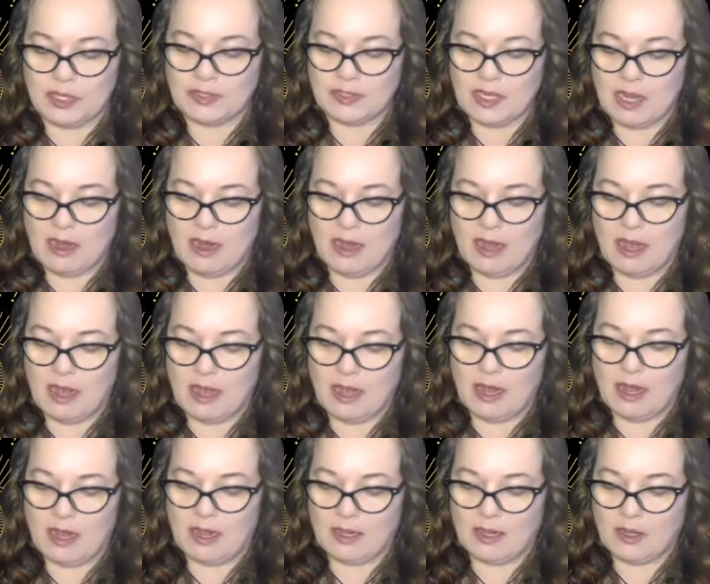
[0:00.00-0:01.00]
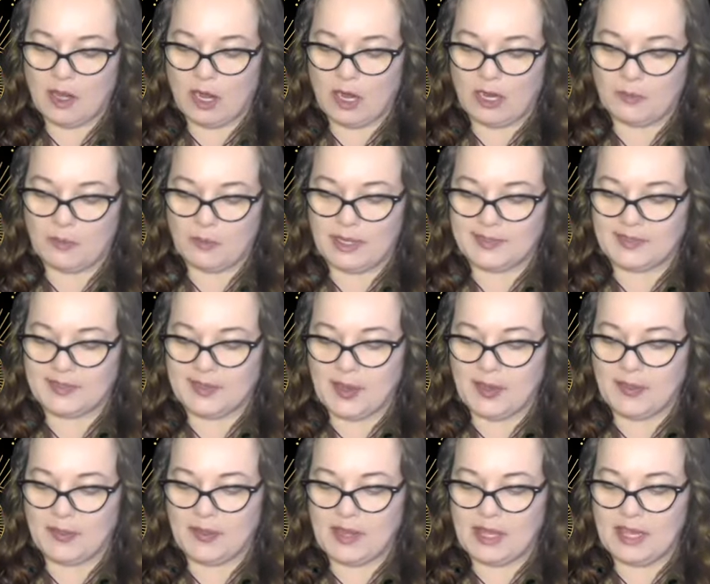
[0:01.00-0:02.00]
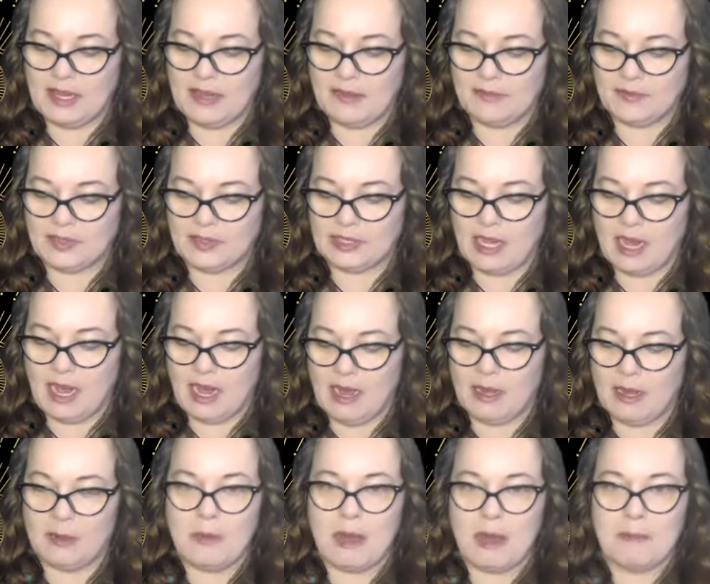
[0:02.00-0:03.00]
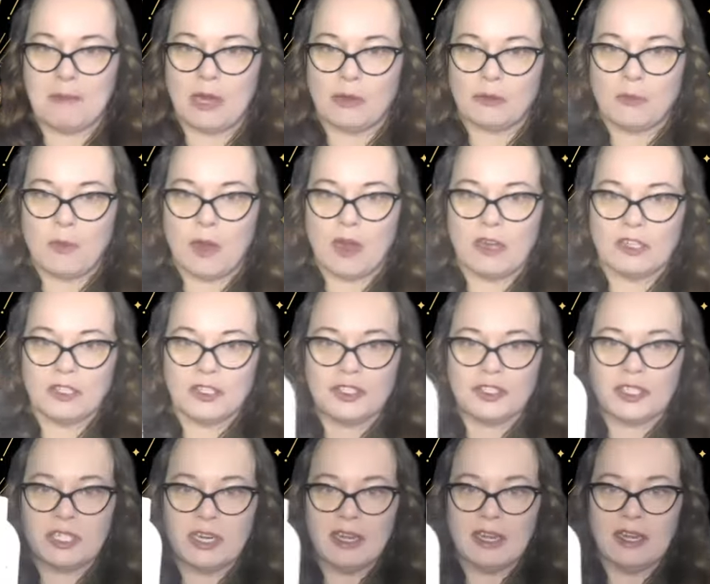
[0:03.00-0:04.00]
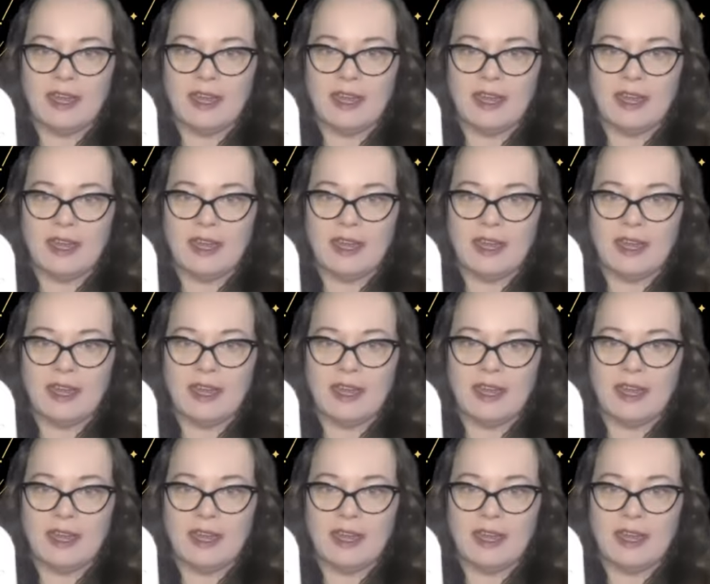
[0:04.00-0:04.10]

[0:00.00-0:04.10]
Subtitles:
ones I got was the Thieves a mouthwash.